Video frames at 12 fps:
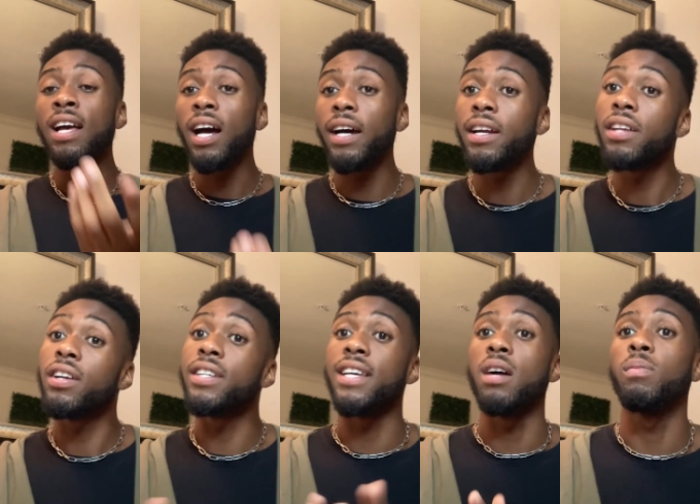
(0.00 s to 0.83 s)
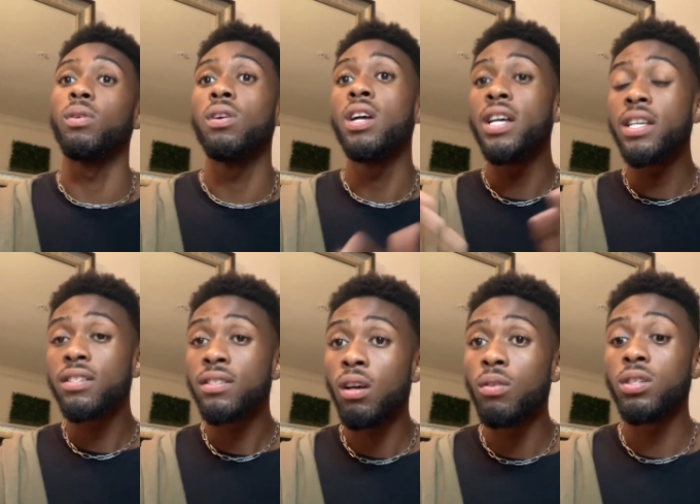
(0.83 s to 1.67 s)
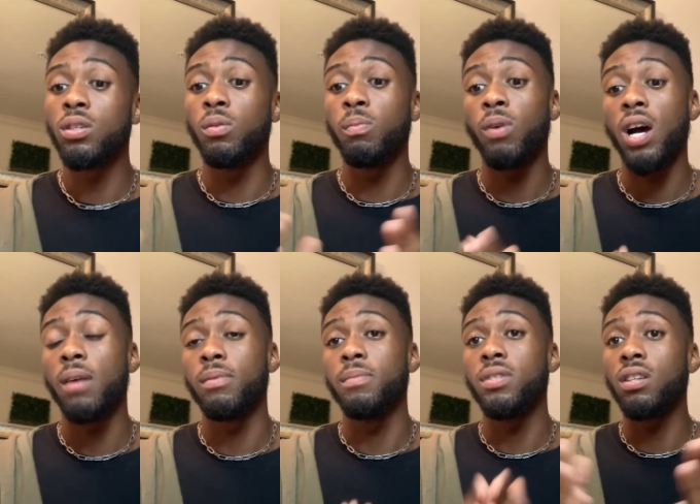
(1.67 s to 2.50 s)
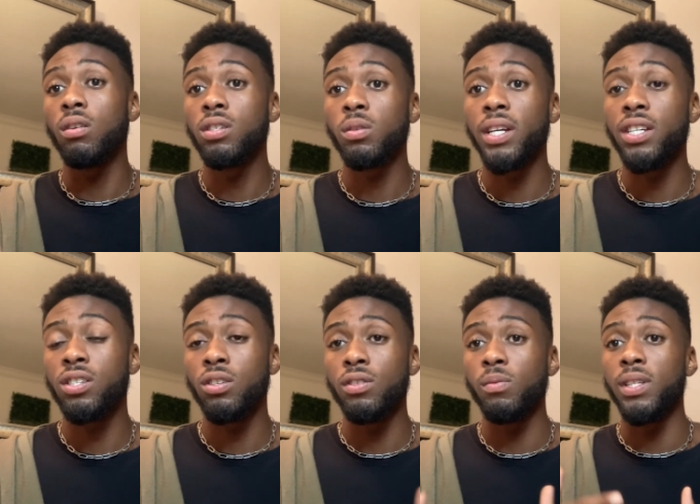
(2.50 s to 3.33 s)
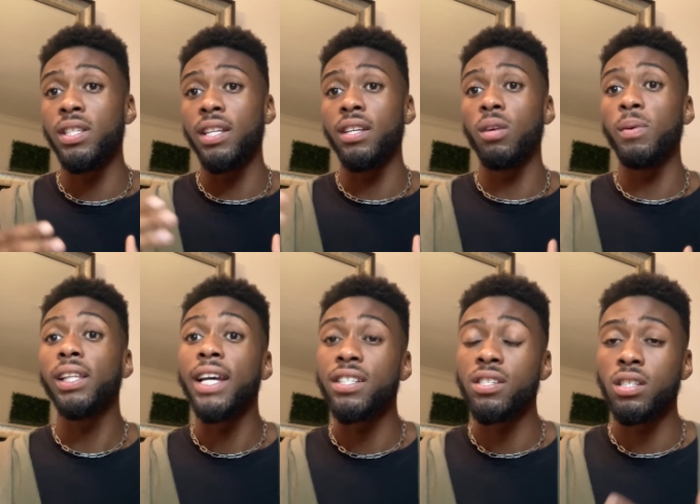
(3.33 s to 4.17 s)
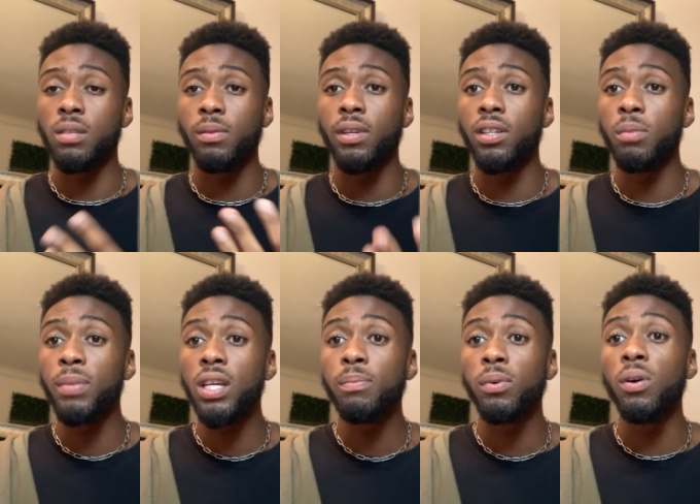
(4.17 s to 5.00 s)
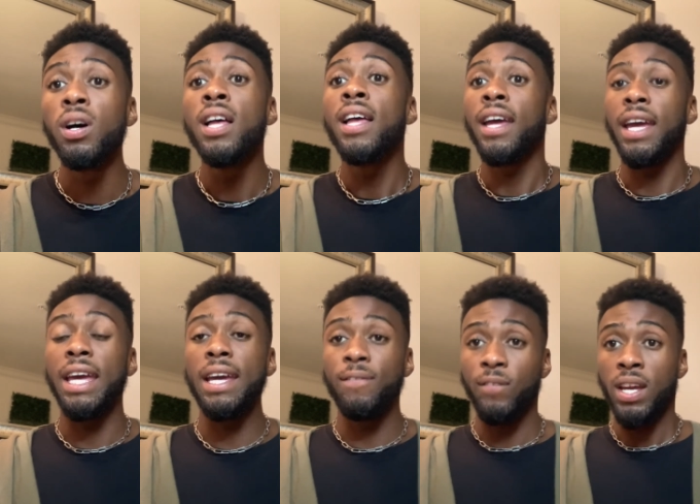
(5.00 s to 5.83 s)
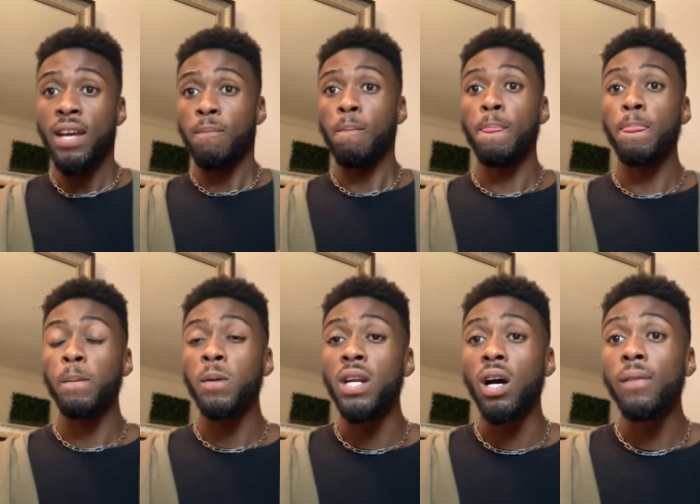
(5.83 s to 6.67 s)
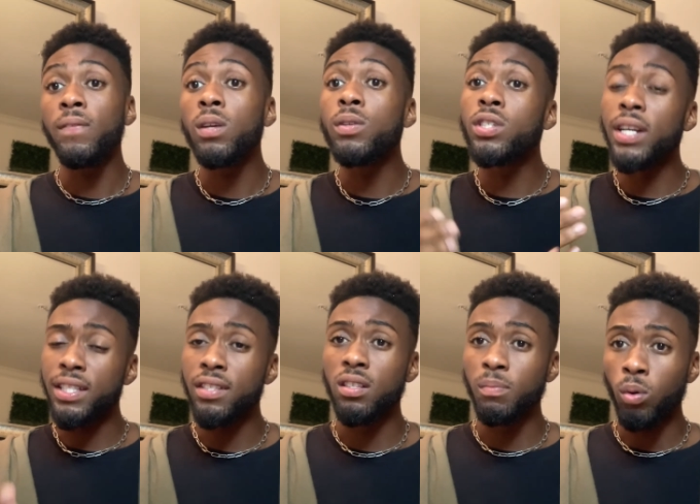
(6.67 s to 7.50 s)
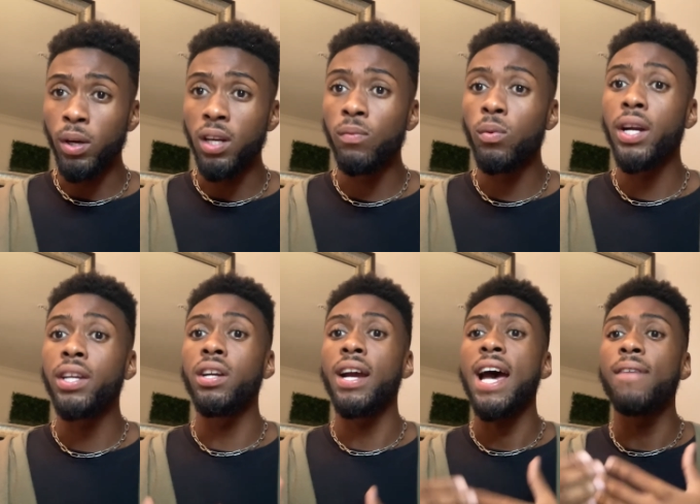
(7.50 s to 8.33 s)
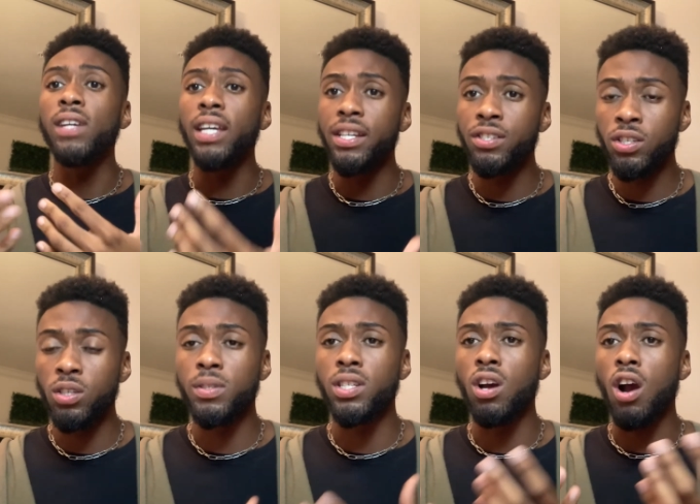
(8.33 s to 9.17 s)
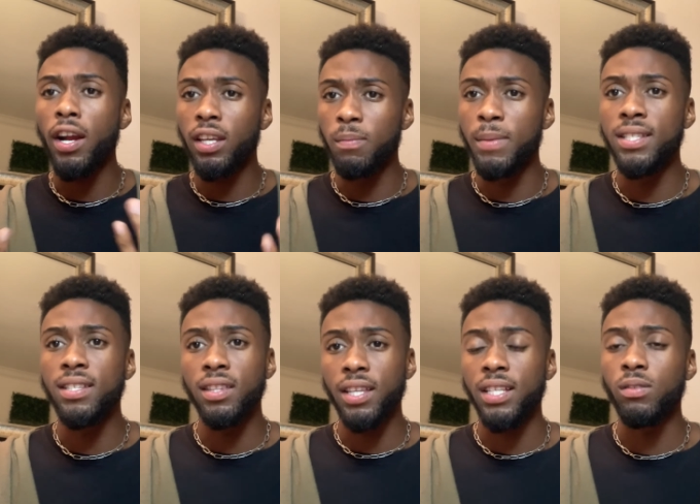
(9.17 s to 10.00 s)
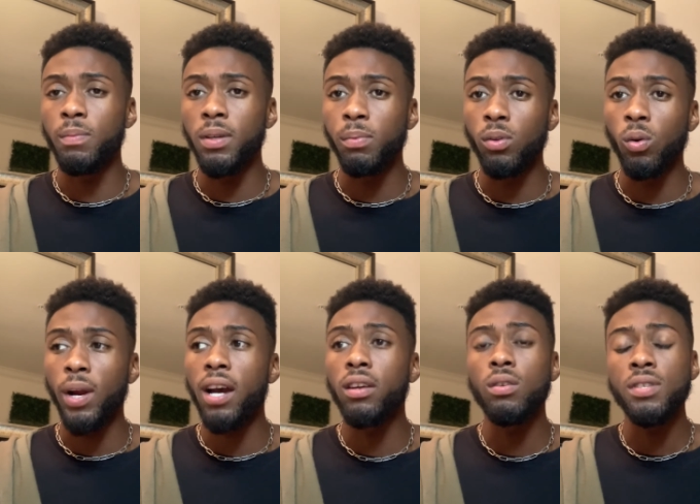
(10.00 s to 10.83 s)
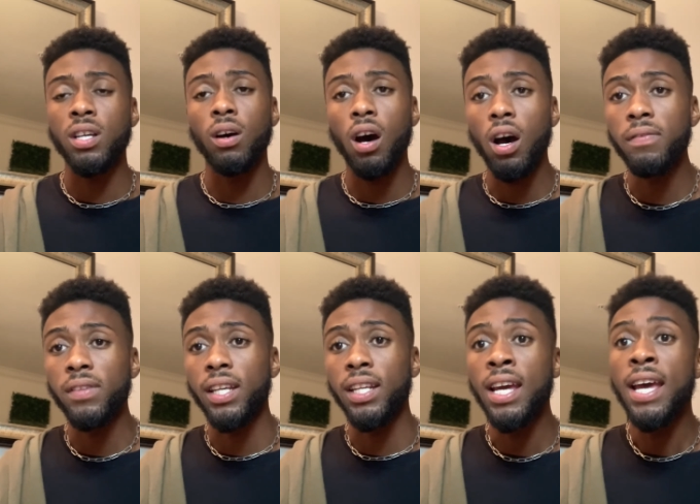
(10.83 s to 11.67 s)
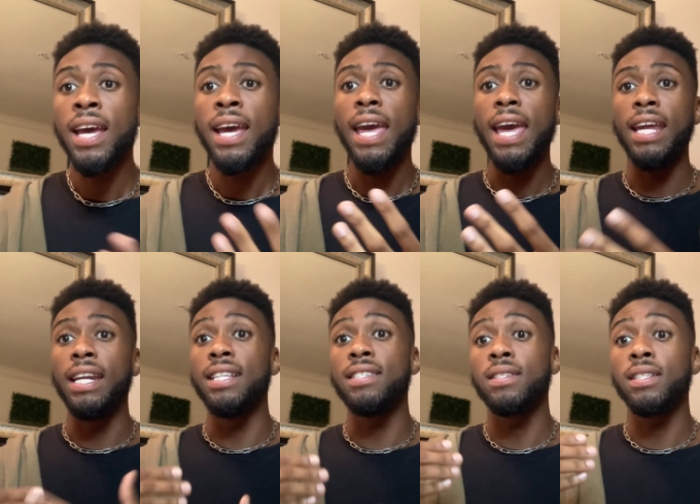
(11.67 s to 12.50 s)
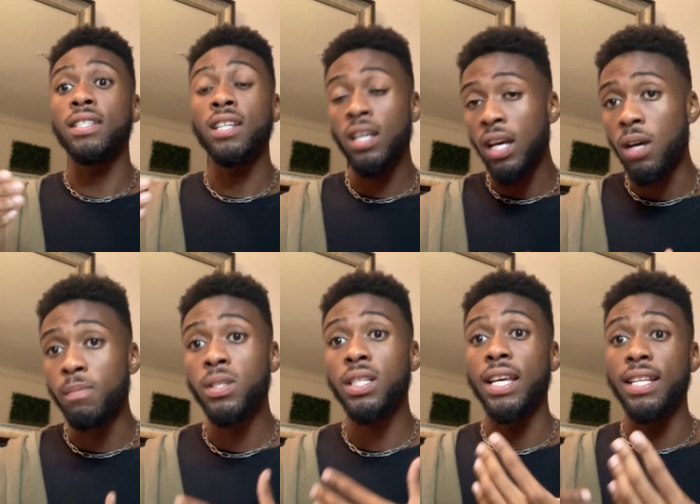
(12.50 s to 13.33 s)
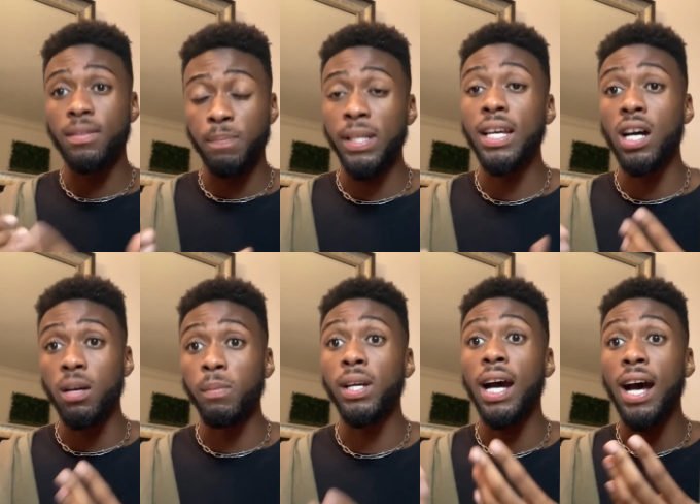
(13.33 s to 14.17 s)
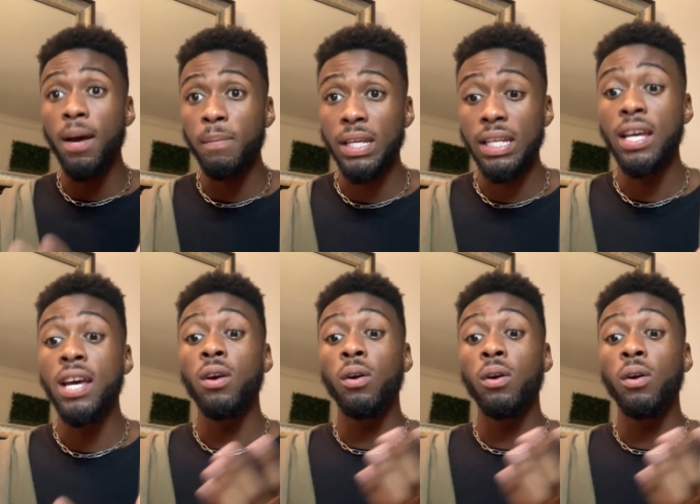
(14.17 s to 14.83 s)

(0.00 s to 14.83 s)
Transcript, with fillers: Another example, social problems, social issues within your relationships with other people. If, you know, if you drink to the point of where you're having issues and arguments and things with people around you so often, and it's comes, it's become common,